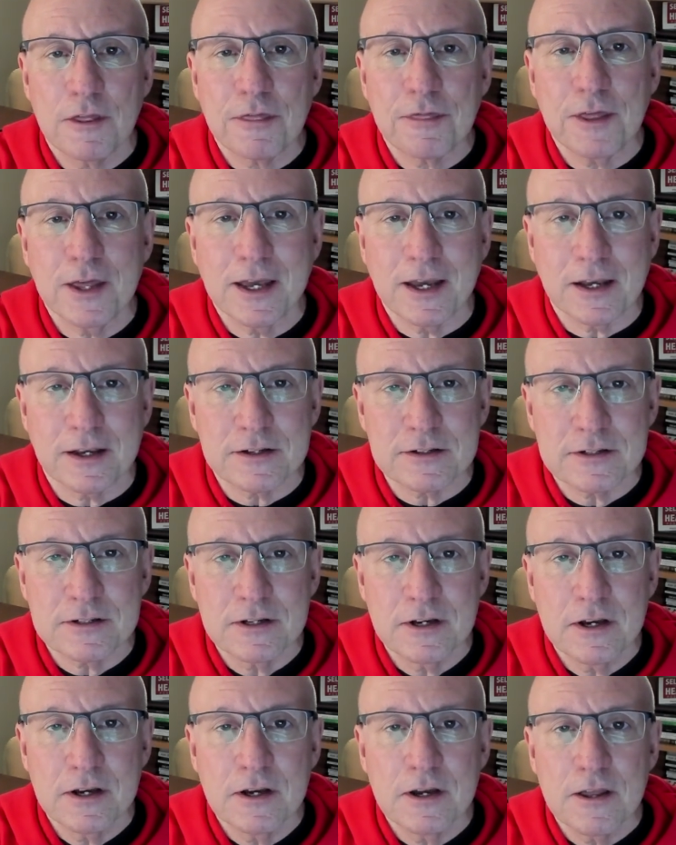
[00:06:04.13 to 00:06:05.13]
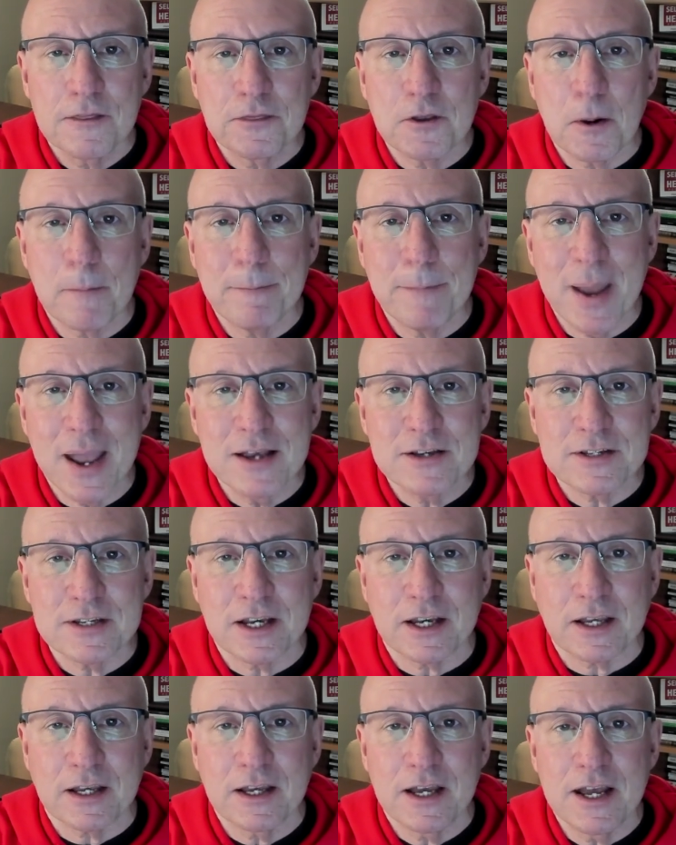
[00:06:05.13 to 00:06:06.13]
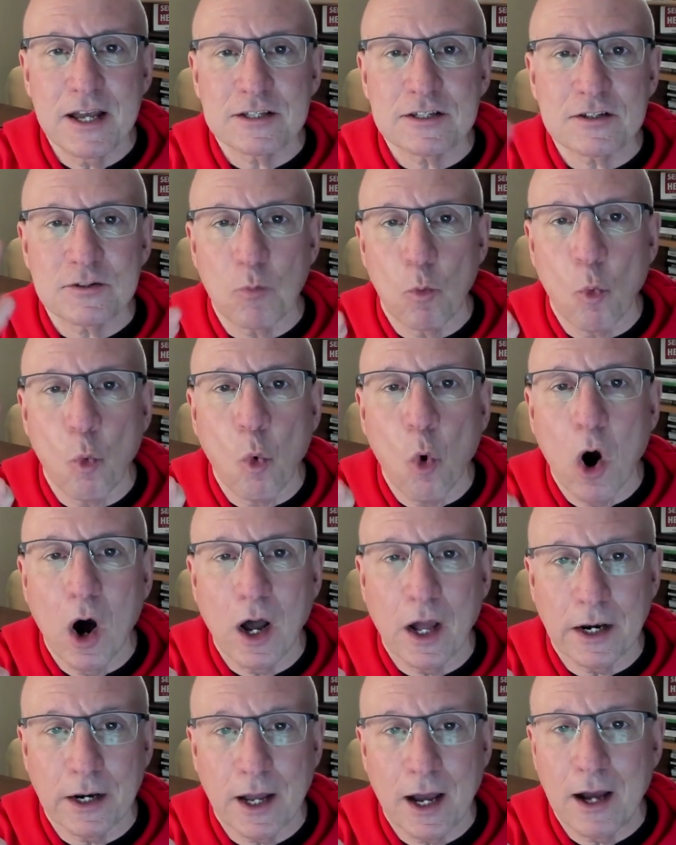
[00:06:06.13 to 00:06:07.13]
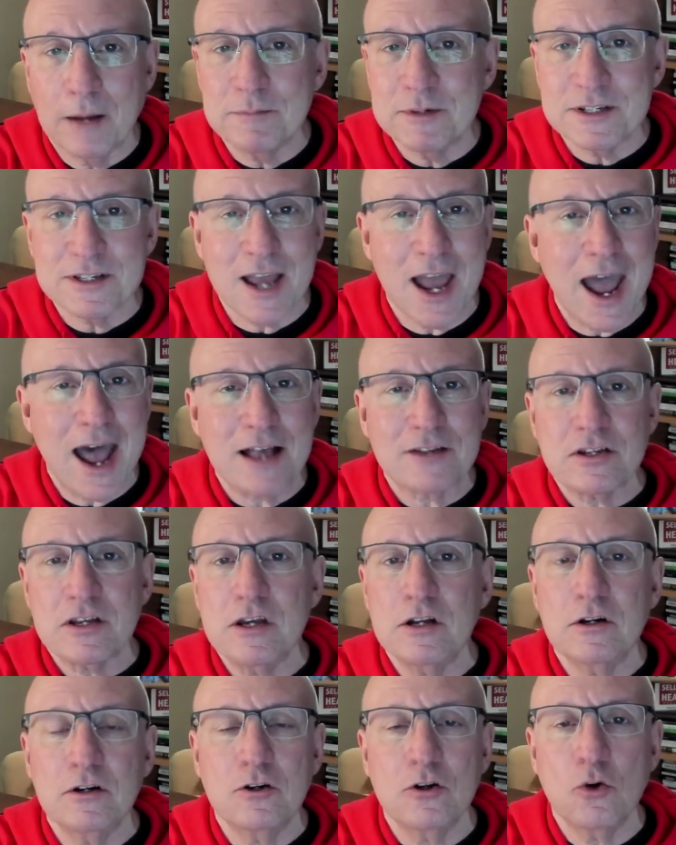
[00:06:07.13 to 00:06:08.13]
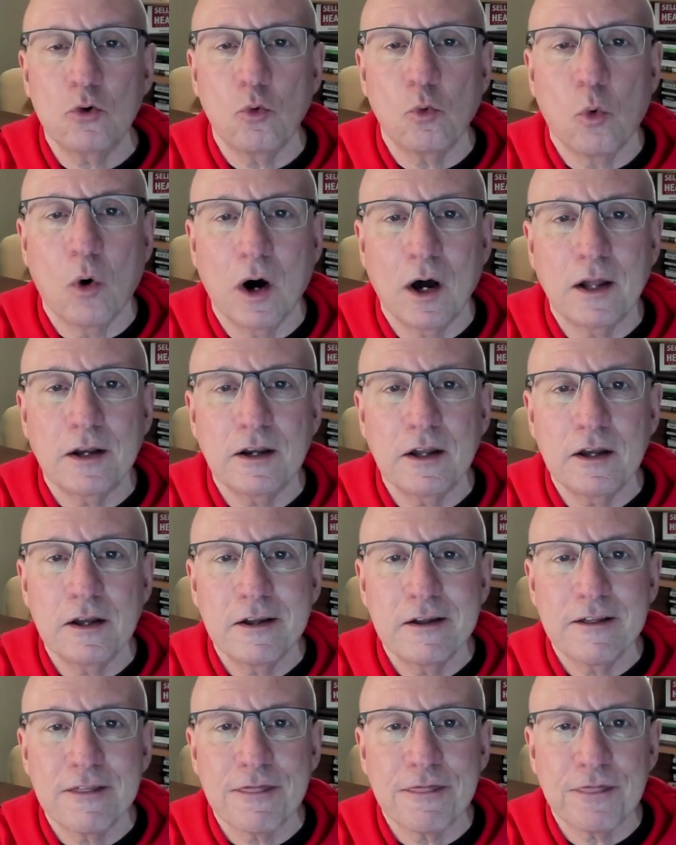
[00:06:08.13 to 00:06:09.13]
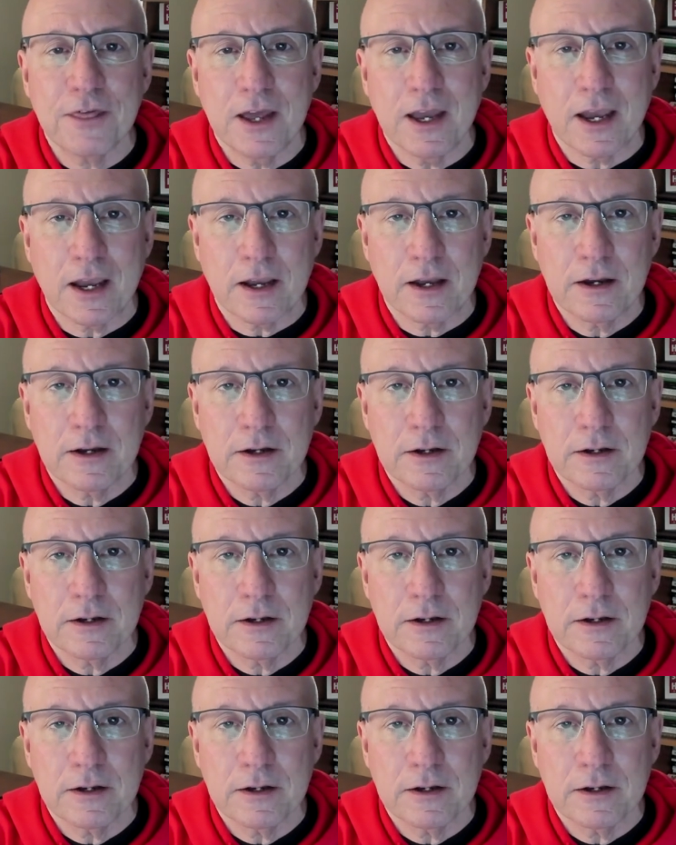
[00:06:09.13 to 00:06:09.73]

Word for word: things, they're basic. It's one. I'm just asking you to do one thing.